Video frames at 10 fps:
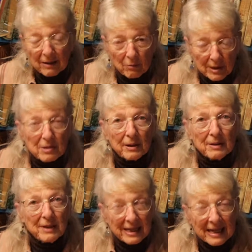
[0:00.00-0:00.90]
on what's going
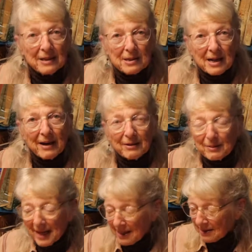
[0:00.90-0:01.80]
to be the inside of
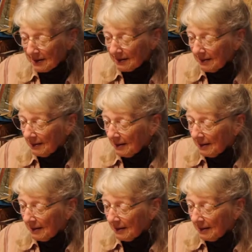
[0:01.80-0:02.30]
the basket.